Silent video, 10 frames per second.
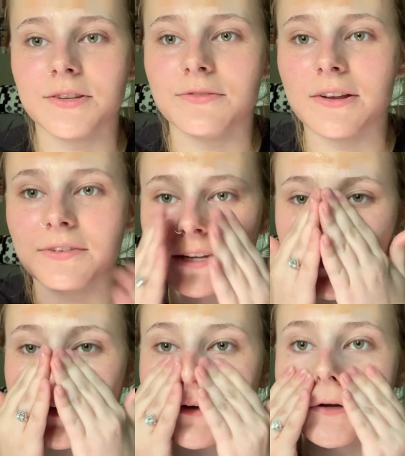you've never
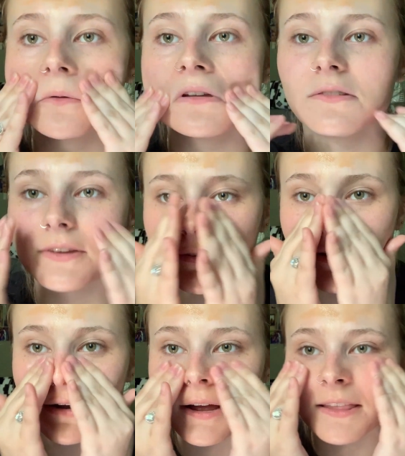dated a girl, but you've
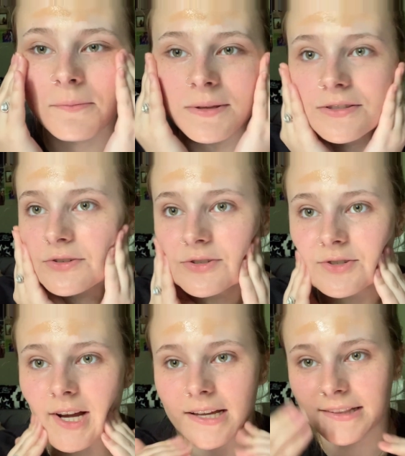dated a guy, that means you're
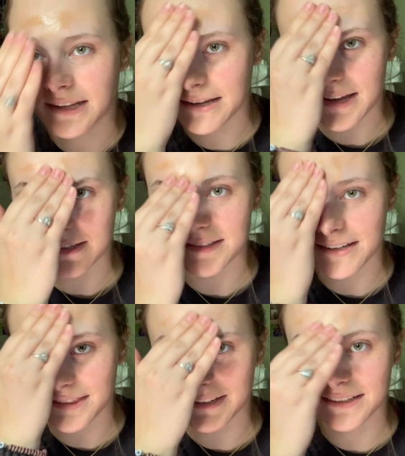straight. That has
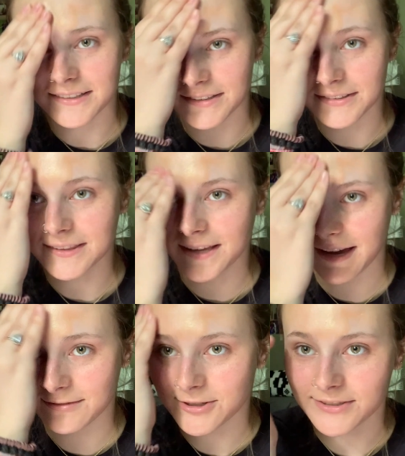nothing to do with it.
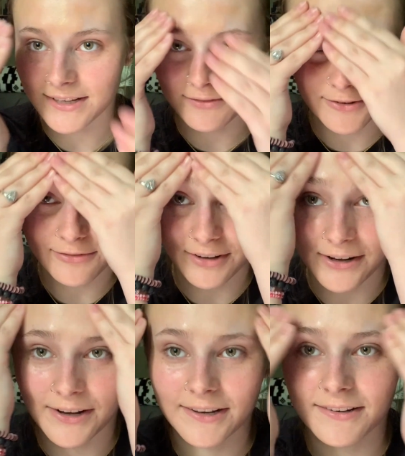I've never
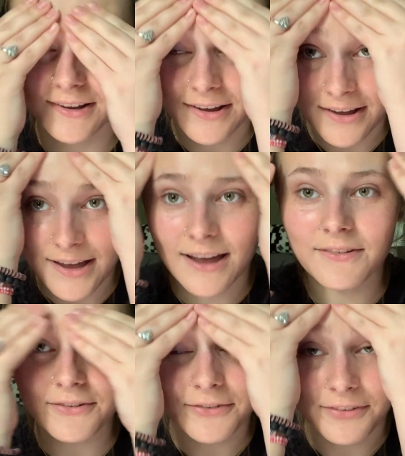
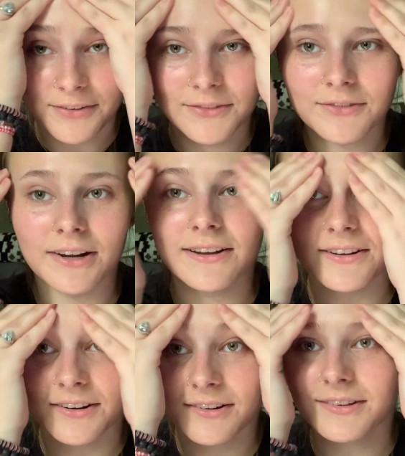found the right
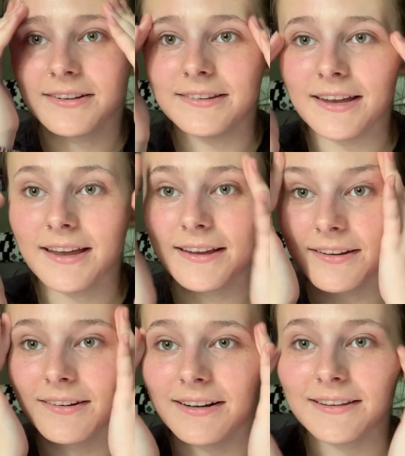girl to date
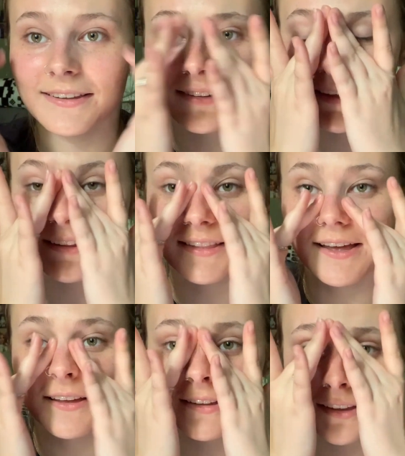or anything like
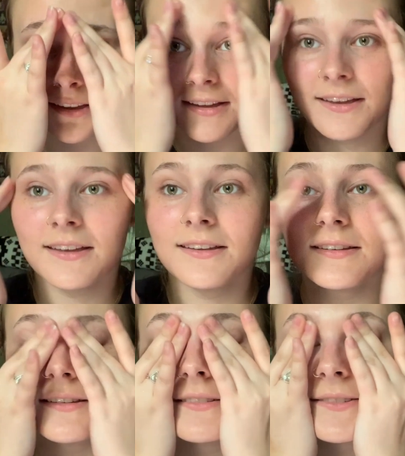that.
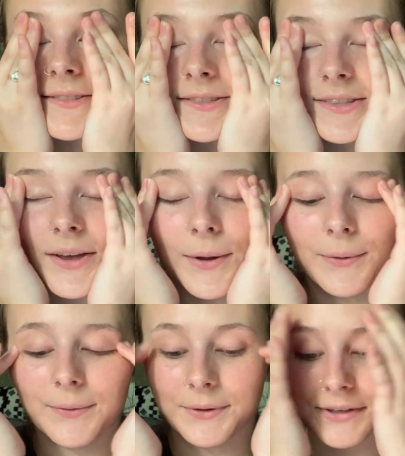So,
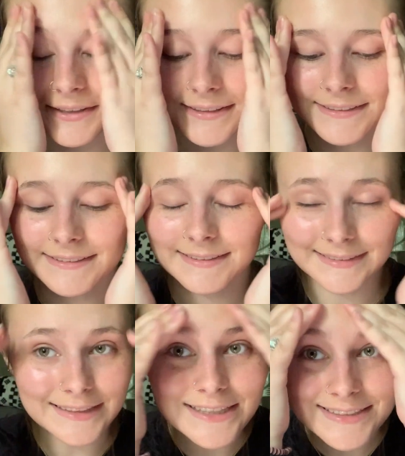
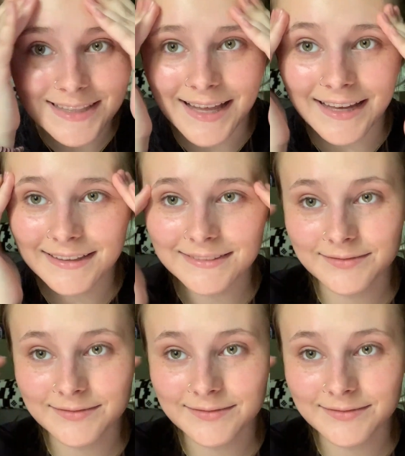there's that.